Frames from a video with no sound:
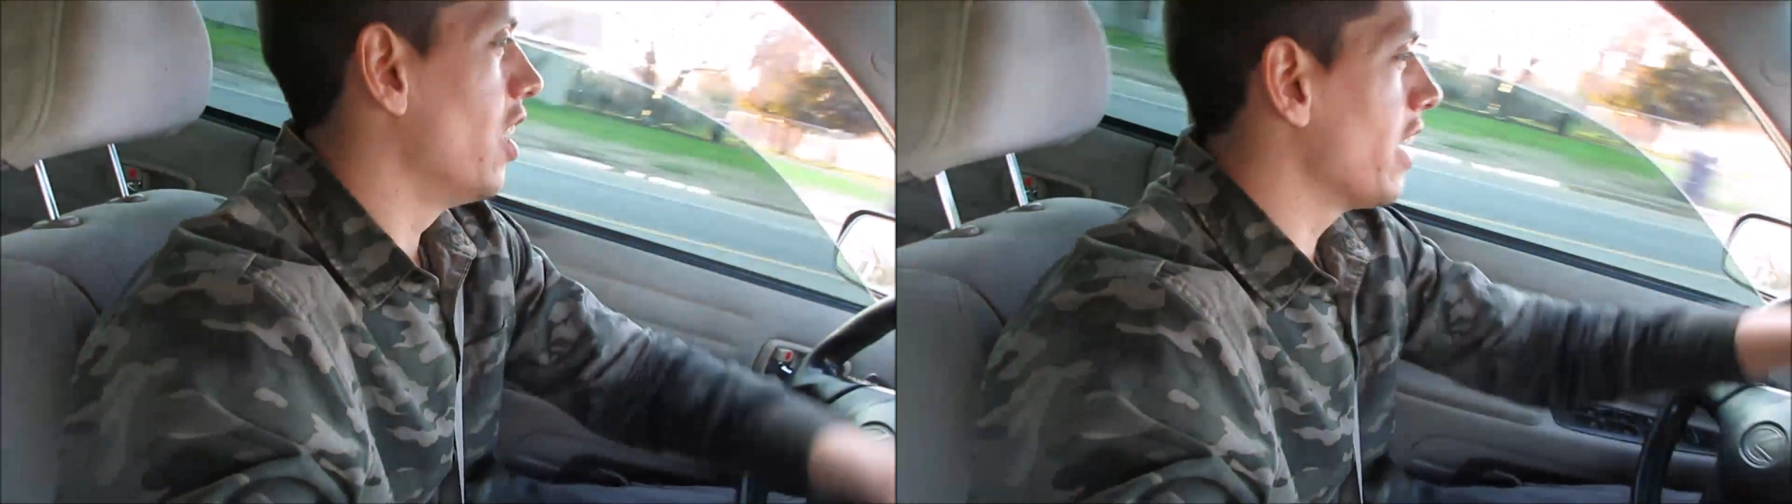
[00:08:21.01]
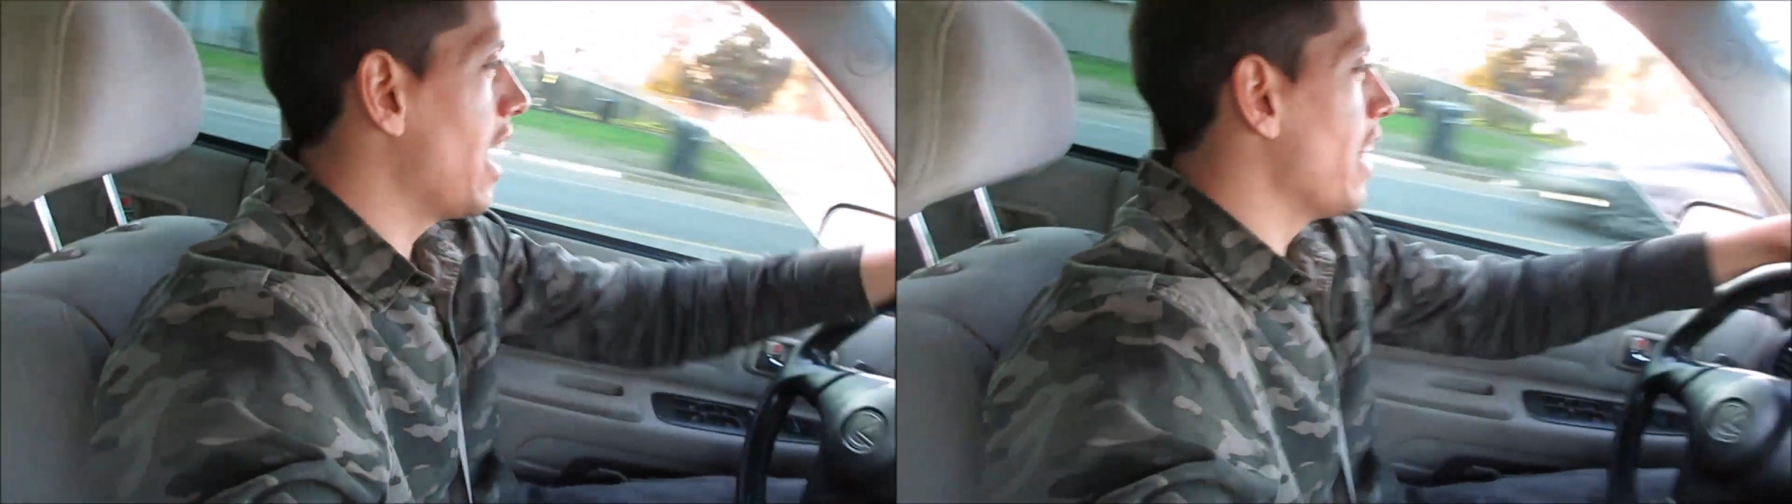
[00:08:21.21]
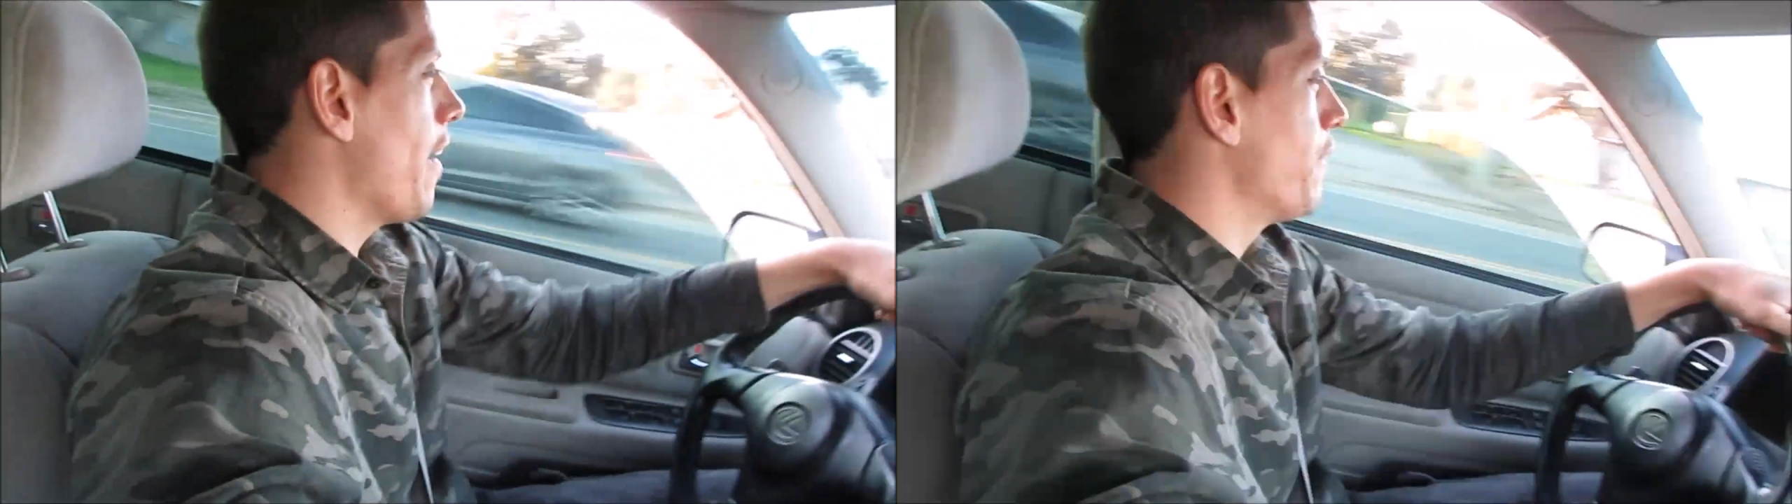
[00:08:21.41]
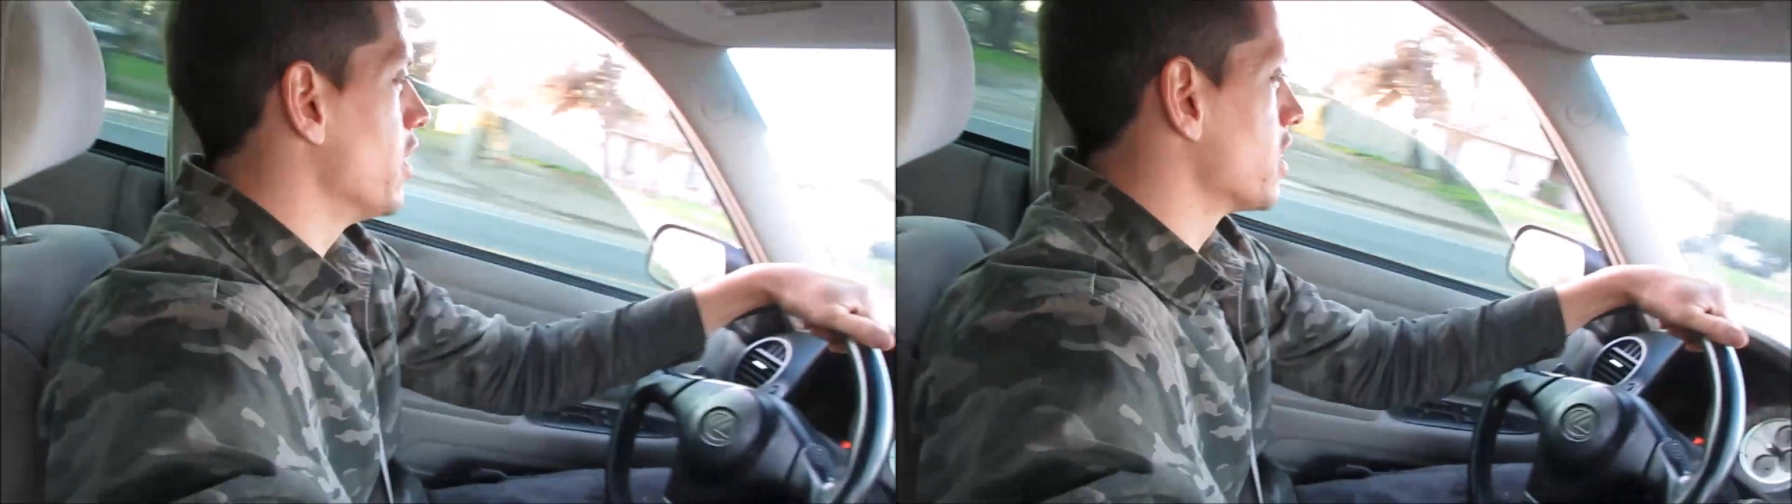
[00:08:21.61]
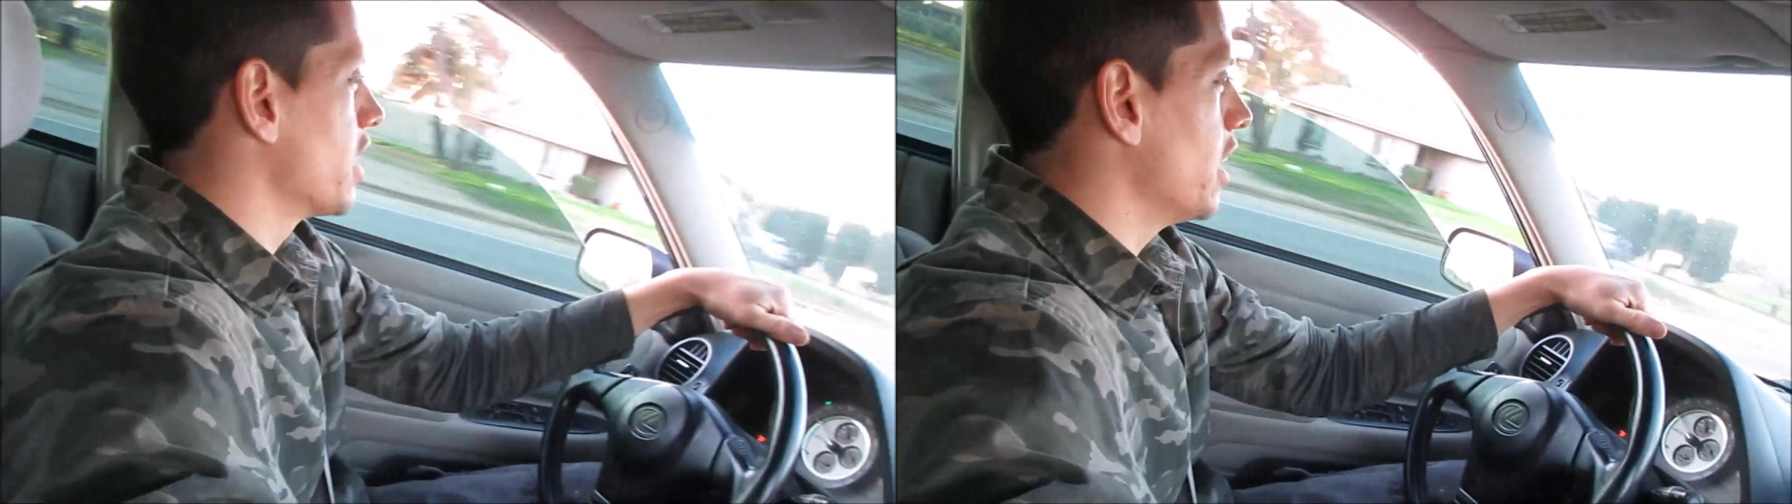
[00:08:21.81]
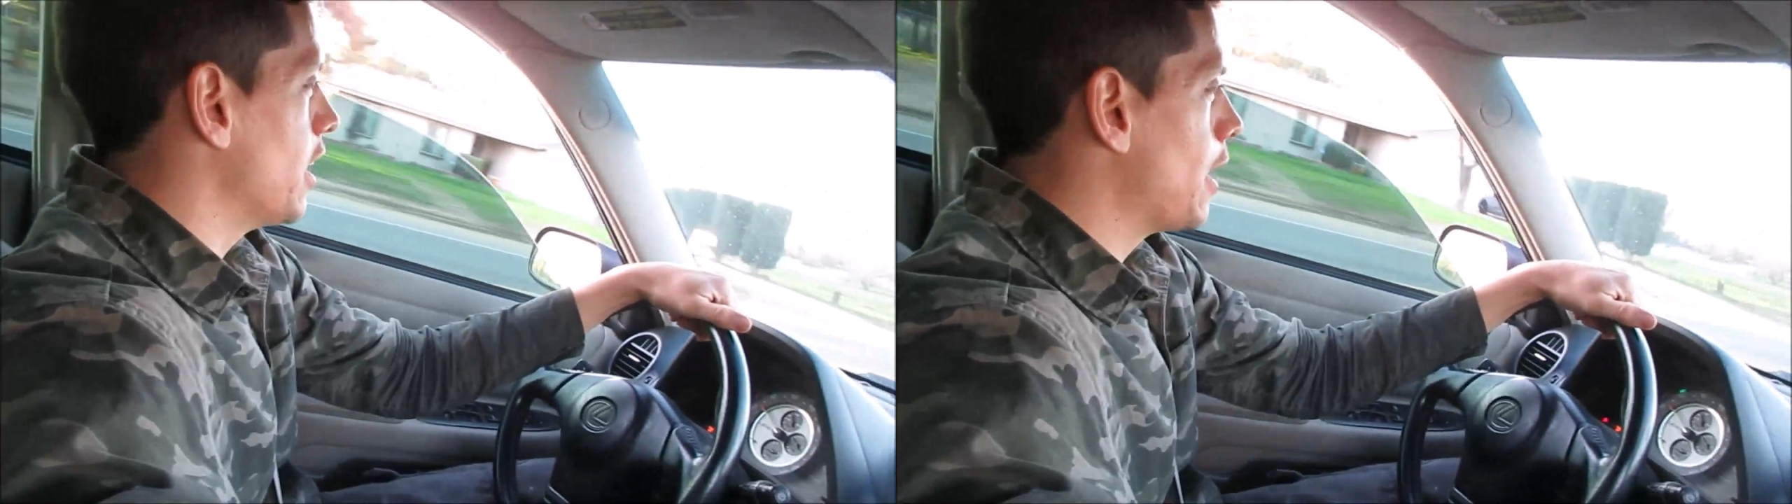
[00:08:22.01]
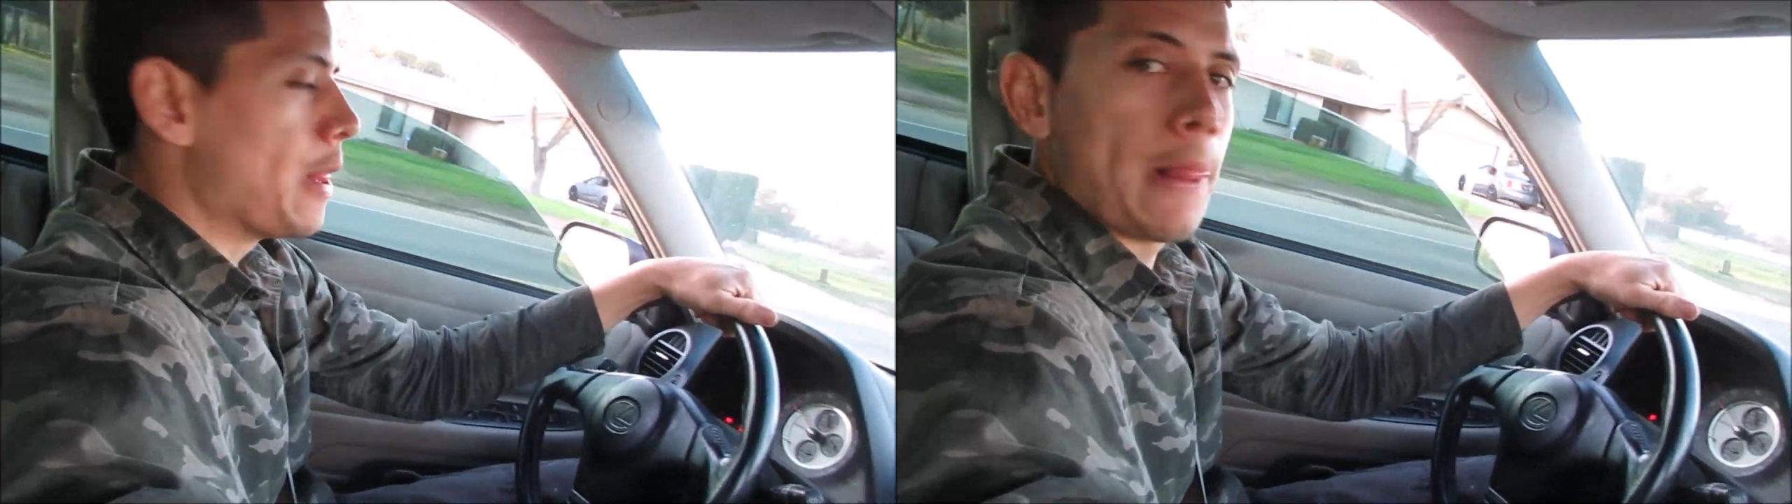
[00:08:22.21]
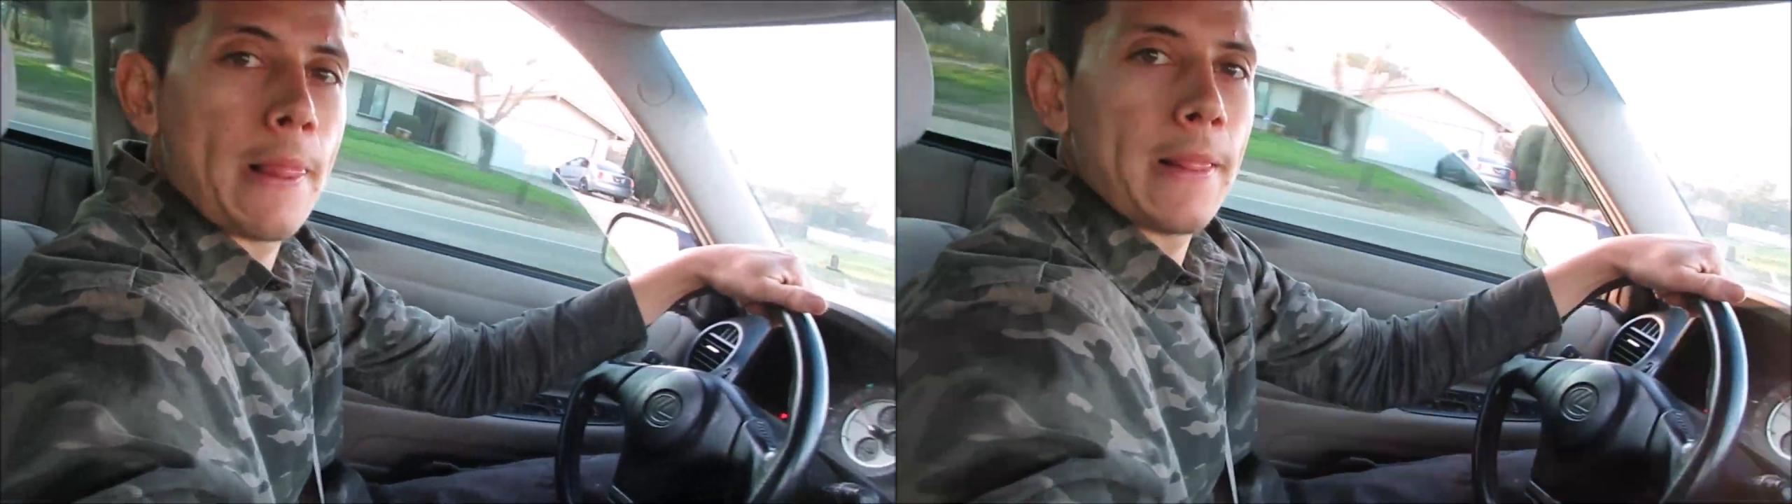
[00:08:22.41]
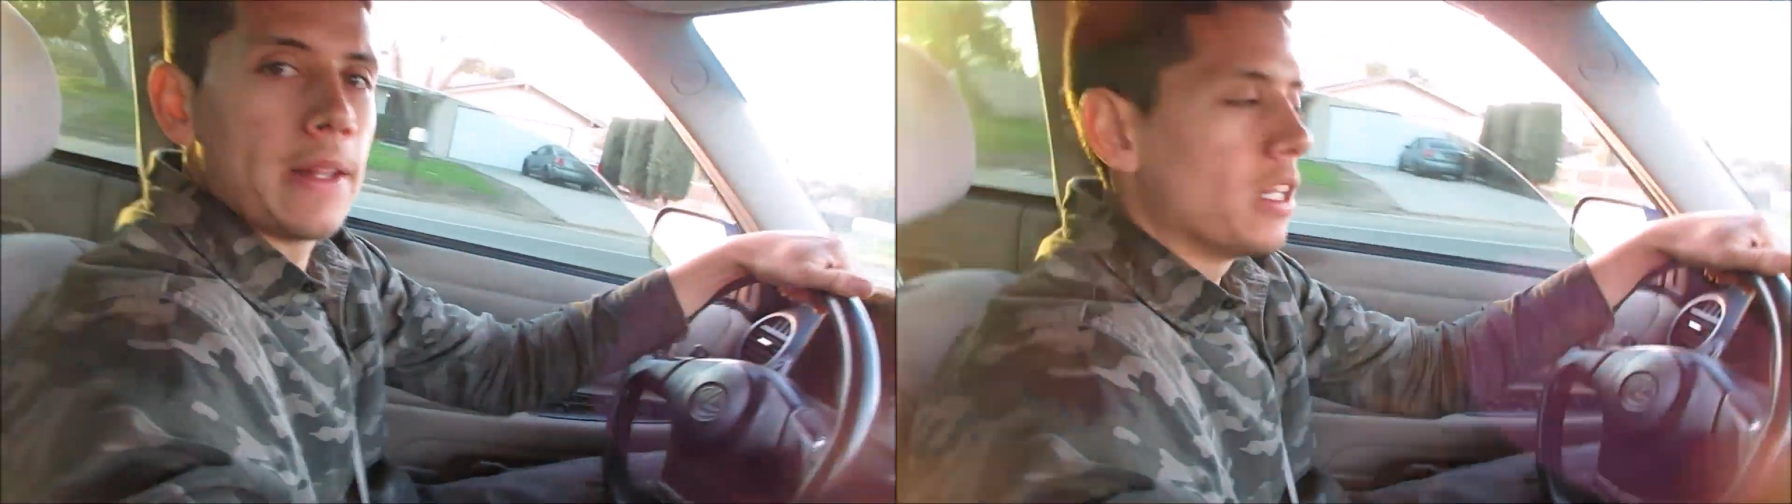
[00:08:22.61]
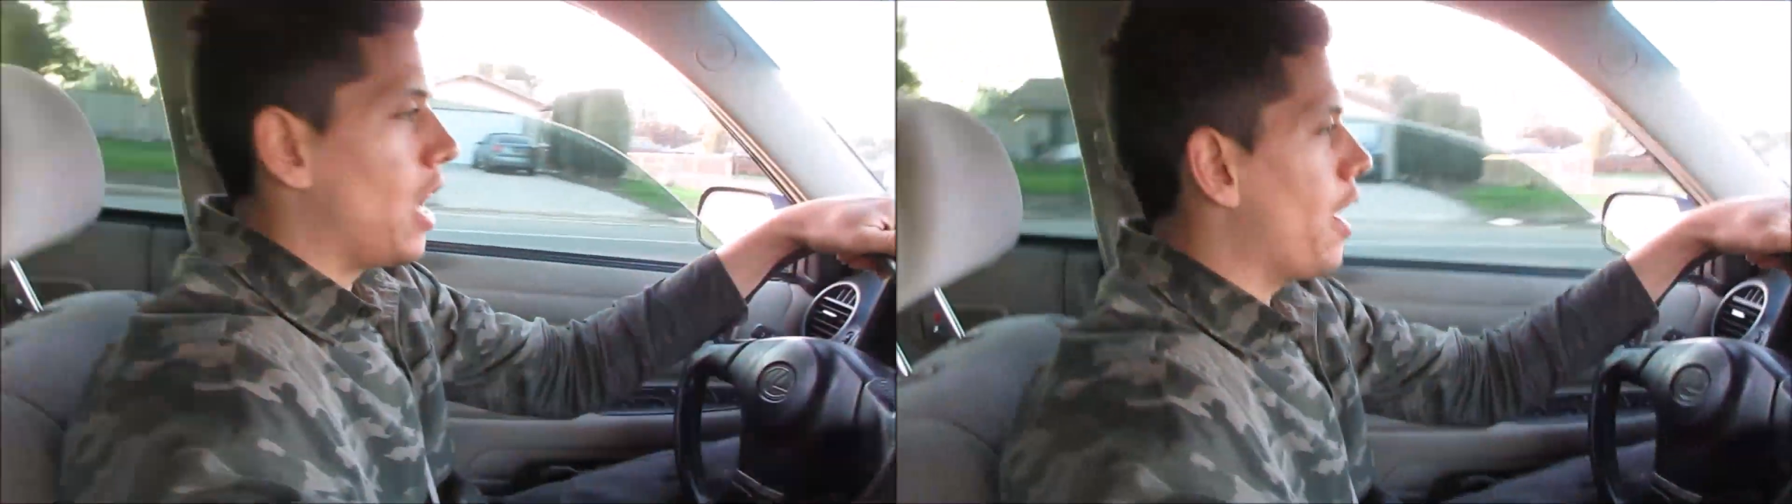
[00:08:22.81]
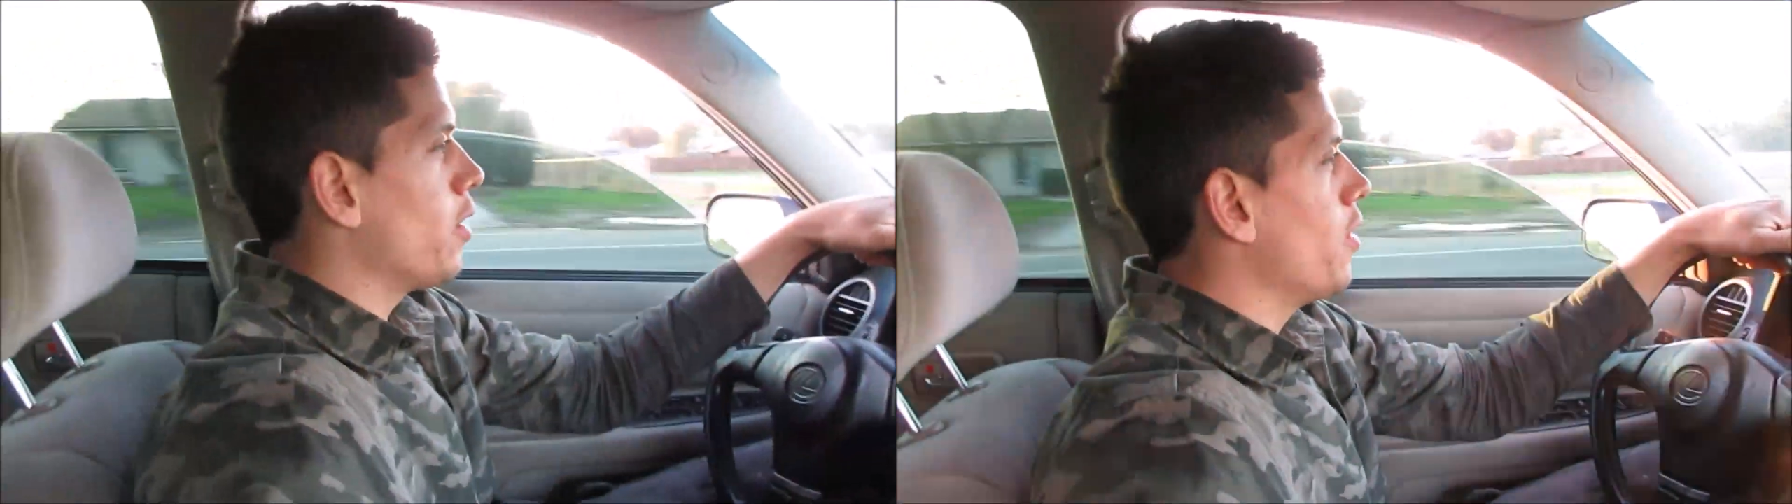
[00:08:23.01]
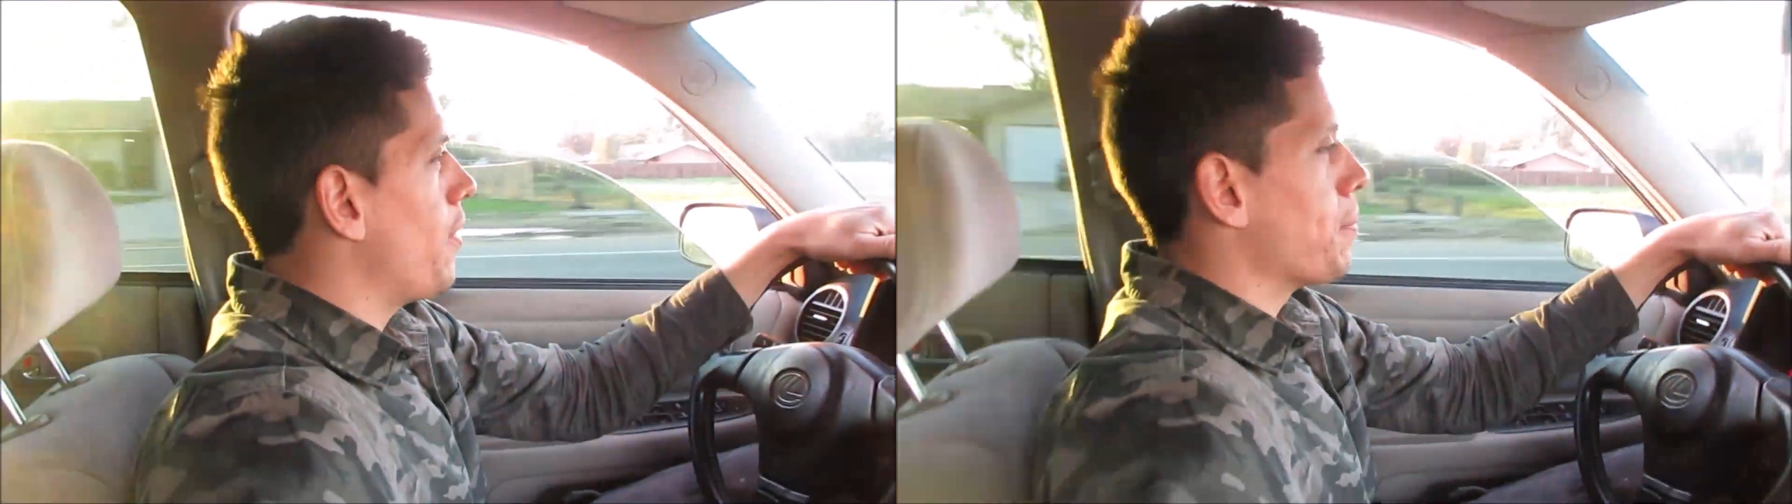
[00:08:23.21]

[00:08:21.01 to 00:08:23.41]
Yeah, that feels good. I don't know if